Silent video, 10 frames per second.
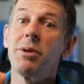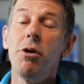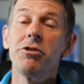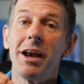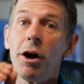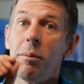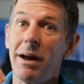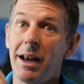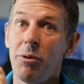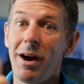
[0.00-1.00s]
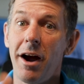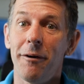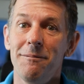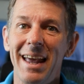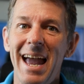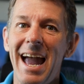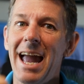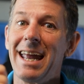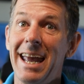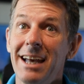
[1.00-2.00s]
toes here, but here we go.
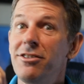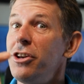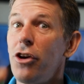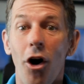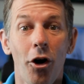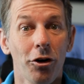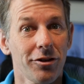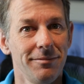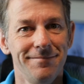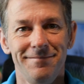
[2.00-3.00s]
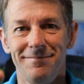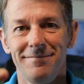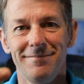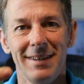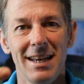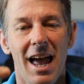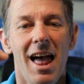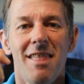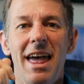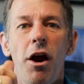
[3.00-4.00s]
Kids and dogs.
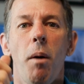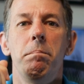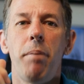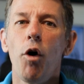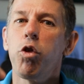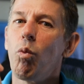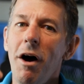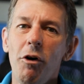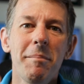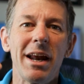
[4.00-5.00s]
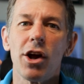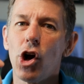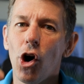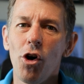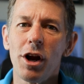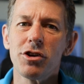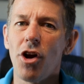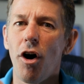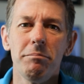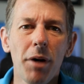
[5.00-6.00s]
They are both welcome and encouraged
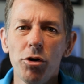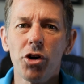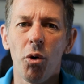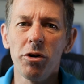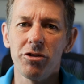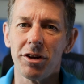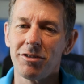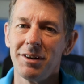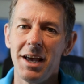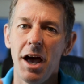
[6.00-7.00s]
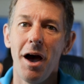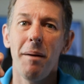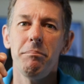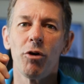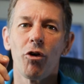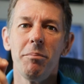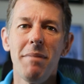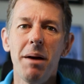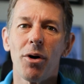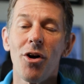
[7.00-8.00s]
on most courses. But
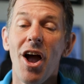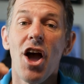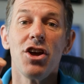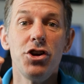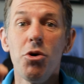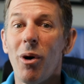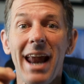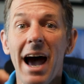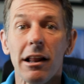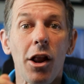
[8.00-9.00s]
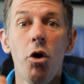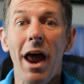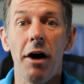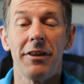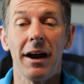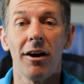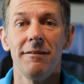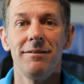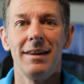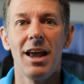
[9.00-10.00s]
remember, you are not alone out there.
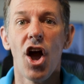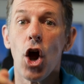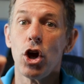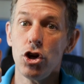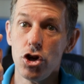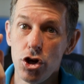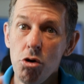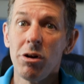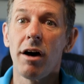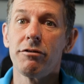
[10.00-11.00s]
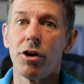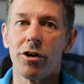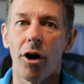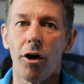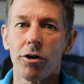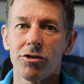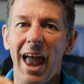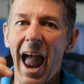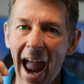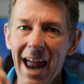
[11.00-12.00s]
You love your dogs
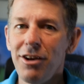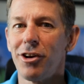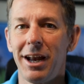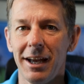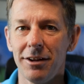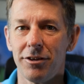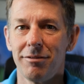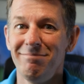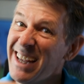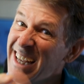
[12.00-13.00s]
and your kids